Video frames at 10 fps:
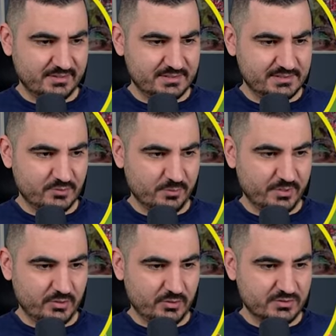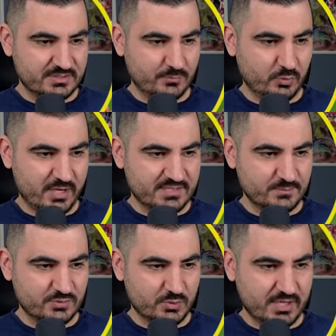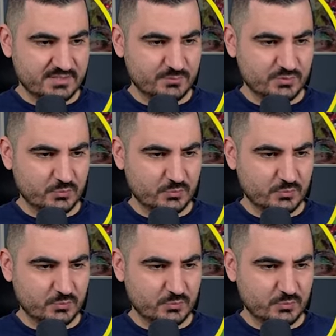This is going to be awesome. To Rasmus, to Rasmus.